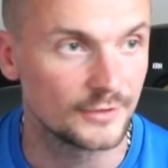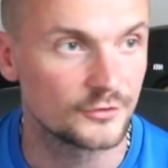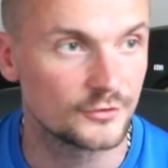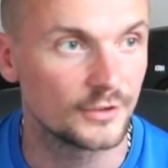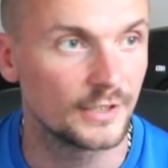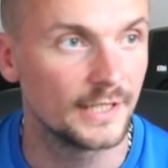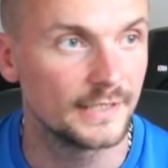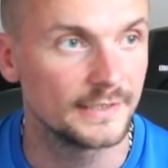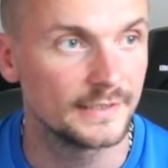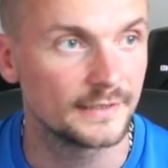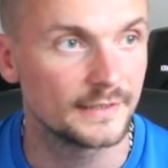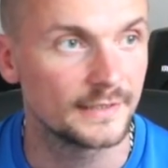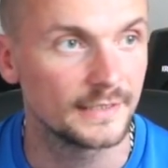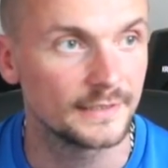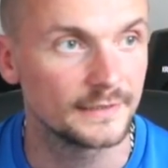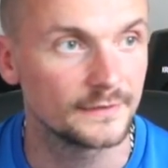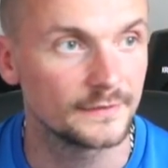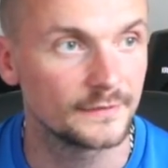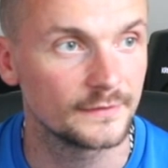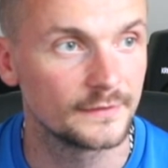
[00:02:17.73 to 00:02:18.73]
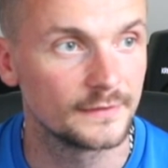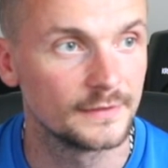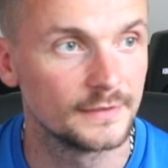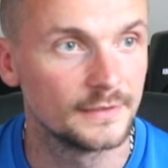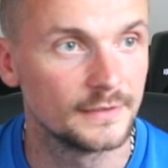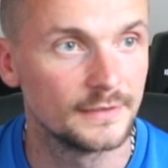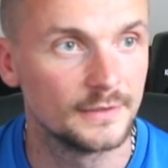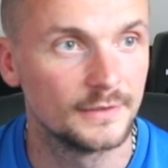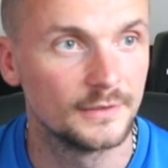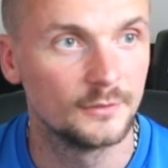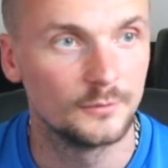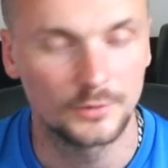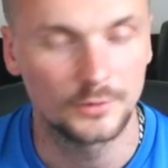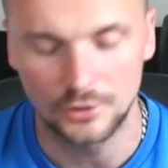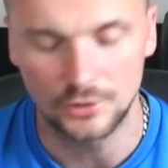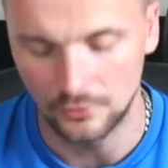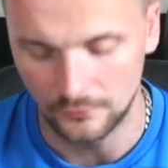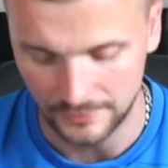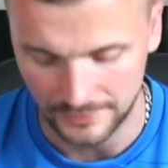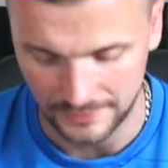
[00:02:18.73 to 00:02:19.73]
training things, we
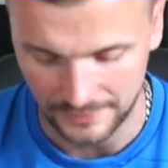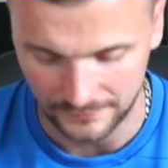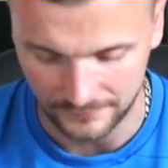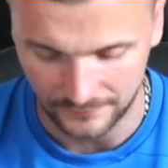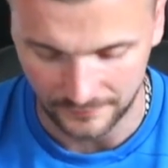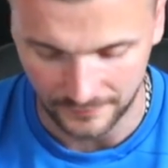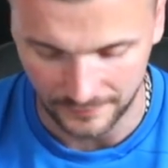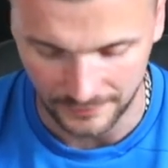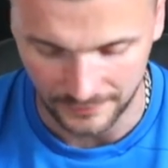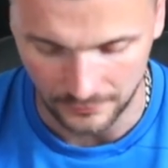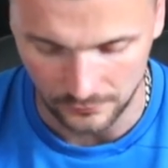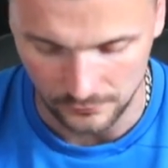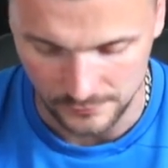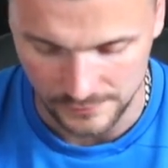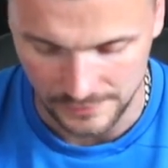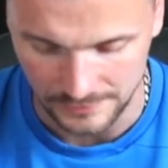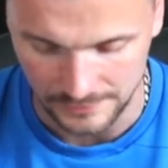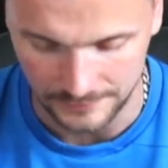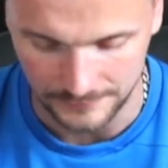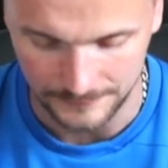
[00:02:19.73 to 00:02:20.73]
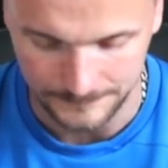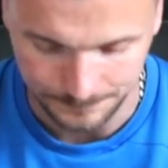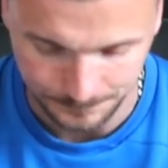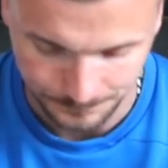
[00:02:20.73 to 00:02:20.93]
don't really get to see out. So